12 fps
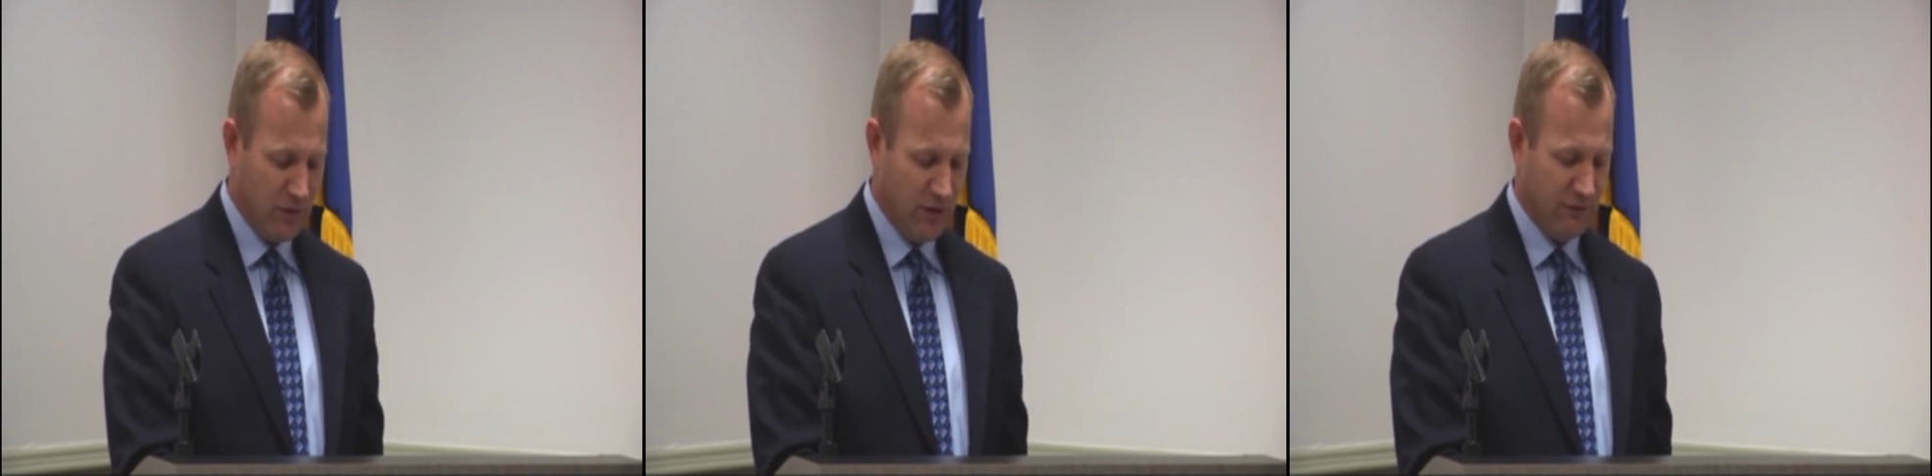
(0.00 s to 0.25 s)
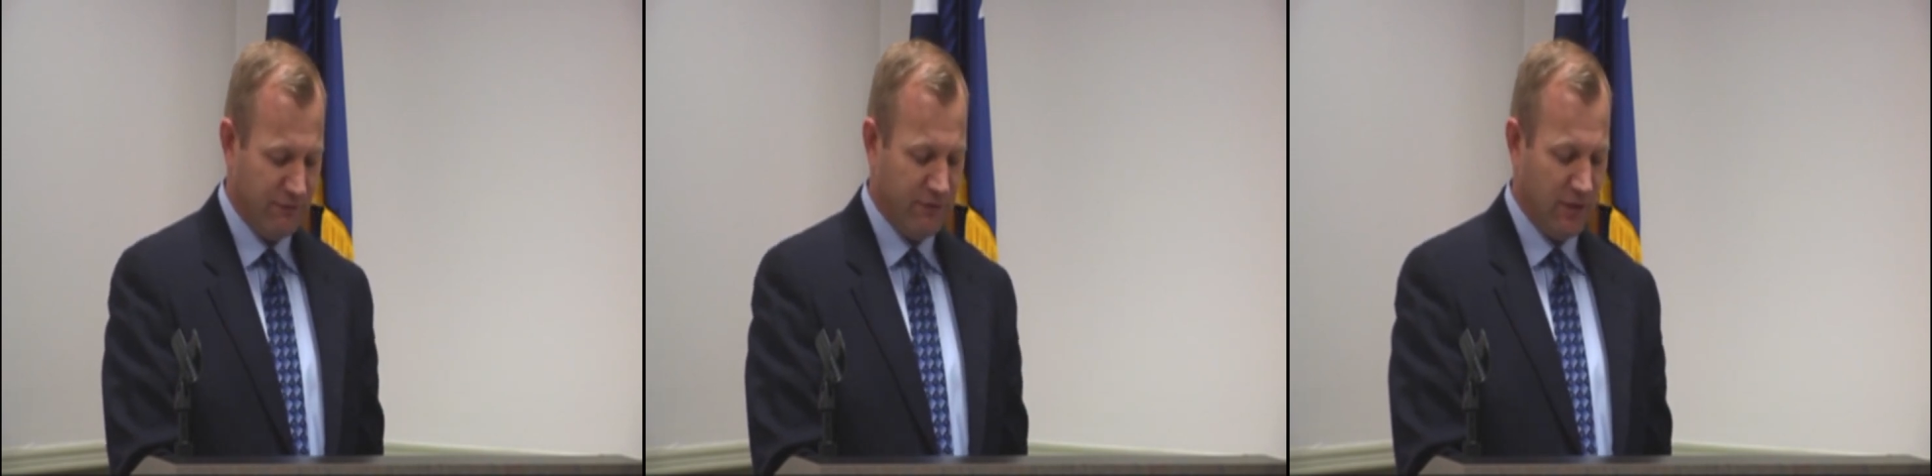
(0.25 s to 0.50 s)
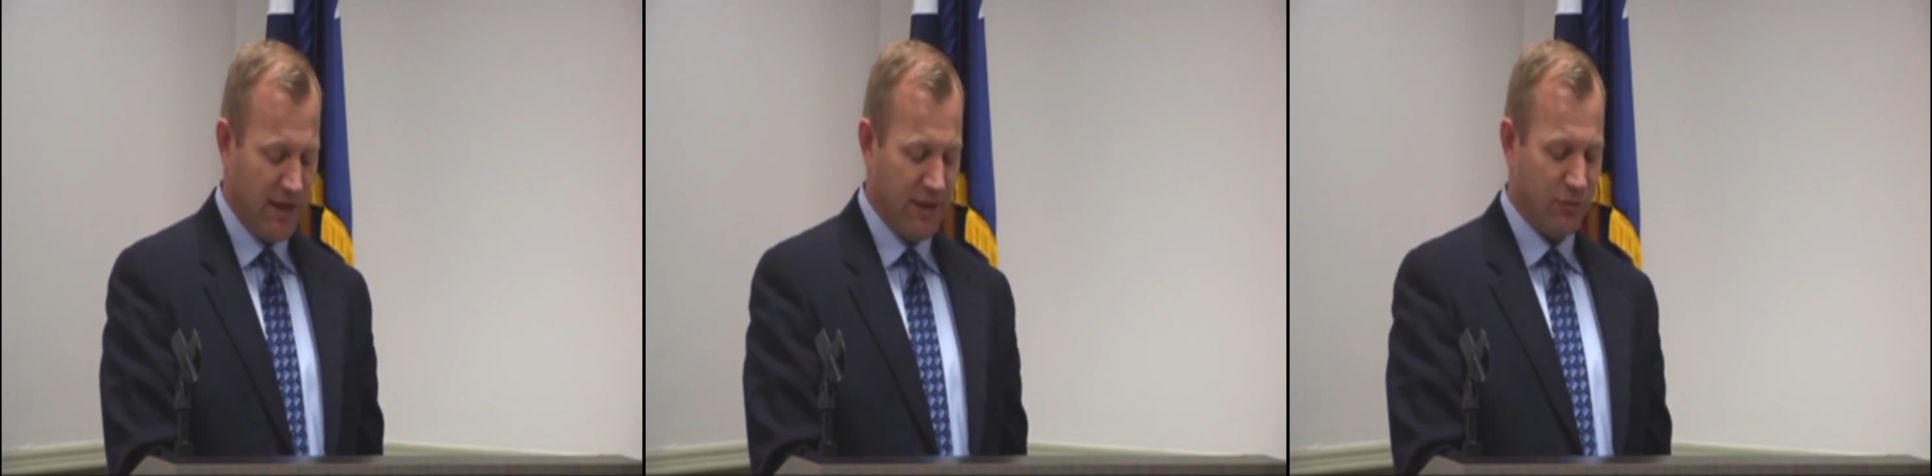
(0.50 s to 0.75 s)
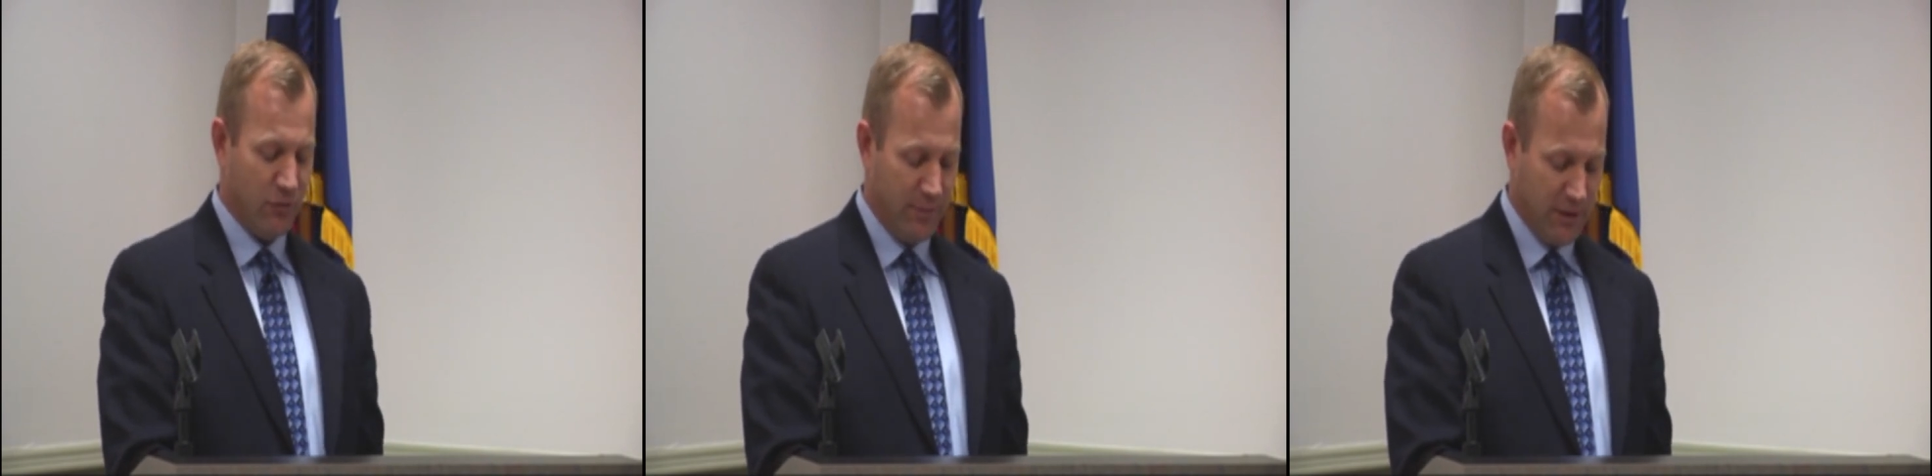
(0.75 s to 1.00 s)
into the
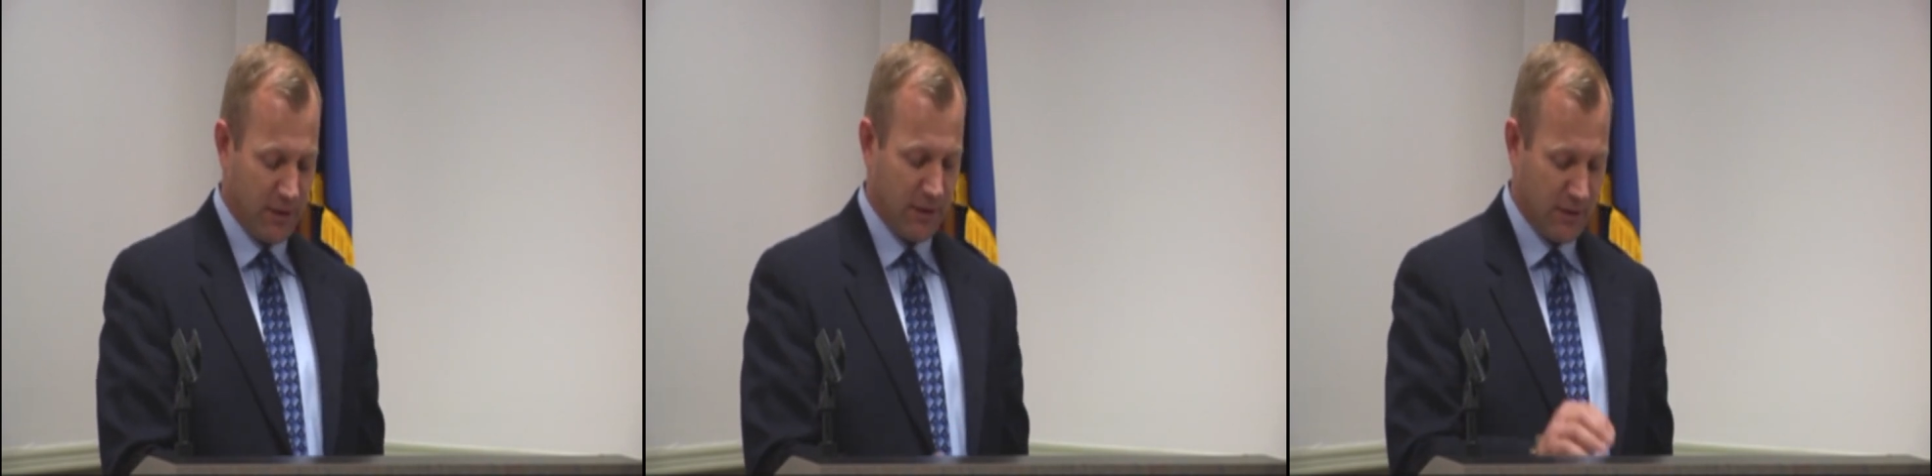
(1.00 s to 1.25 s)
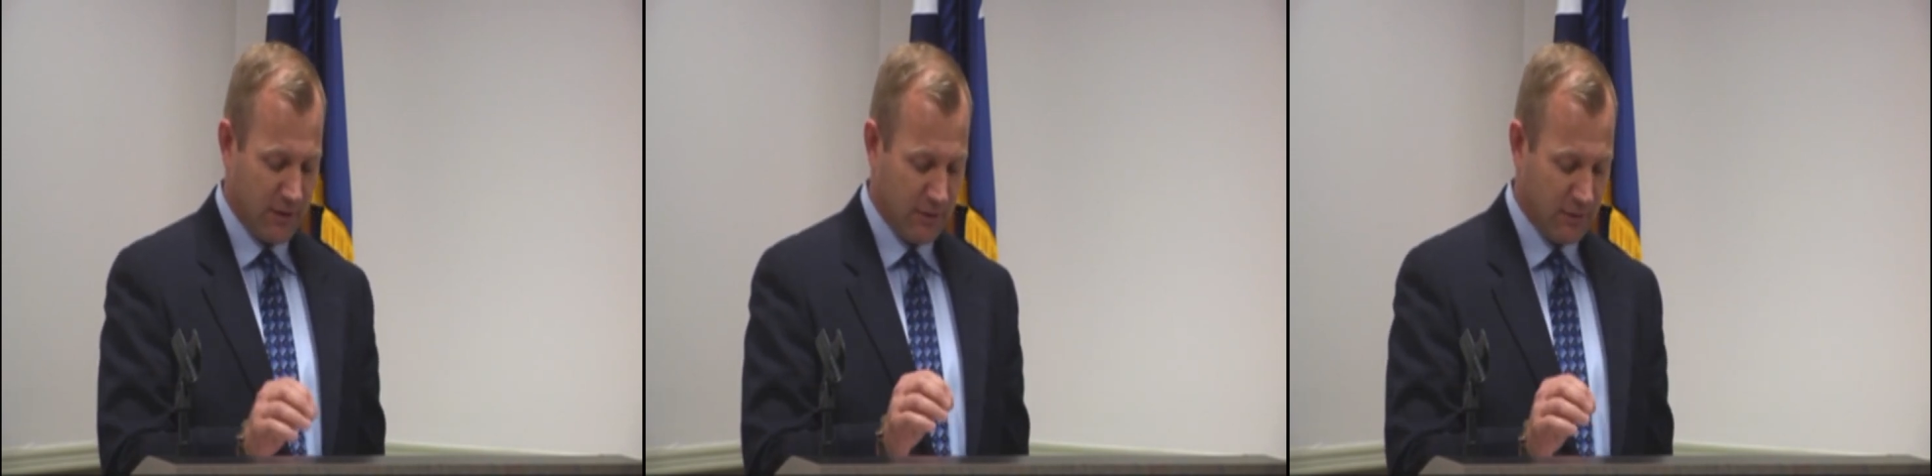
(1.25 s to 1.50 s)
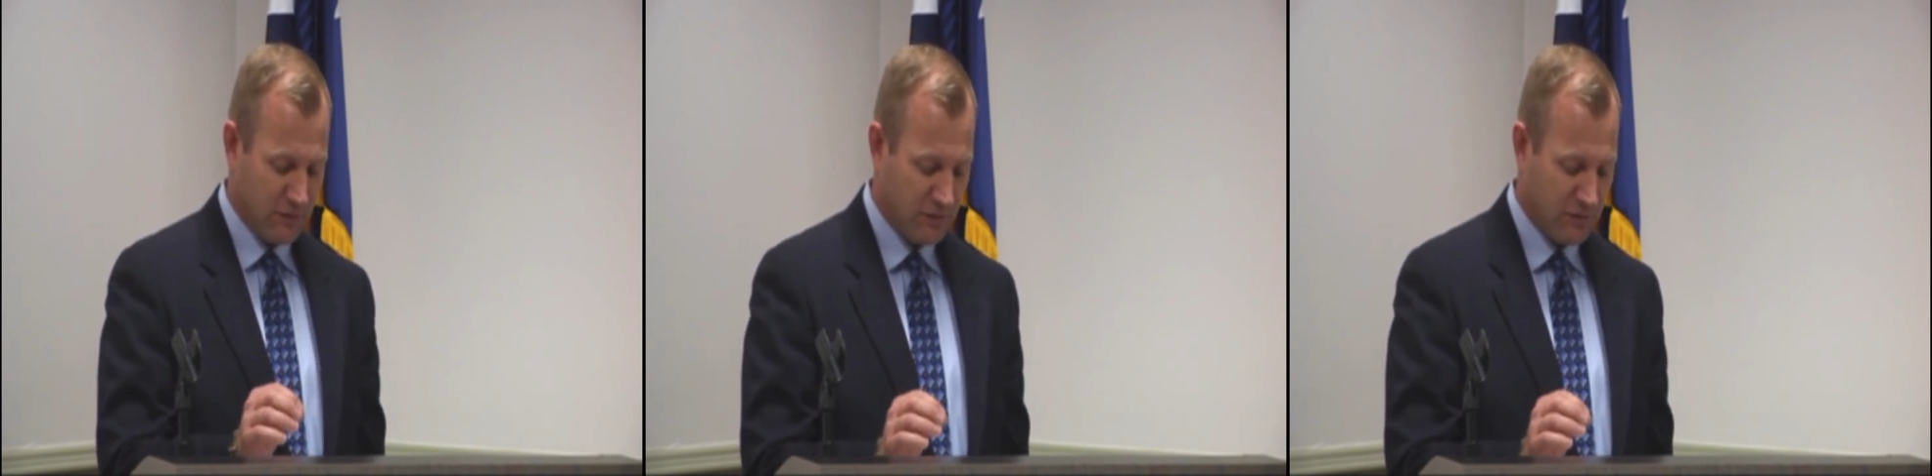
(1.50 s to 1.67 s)
philanthropic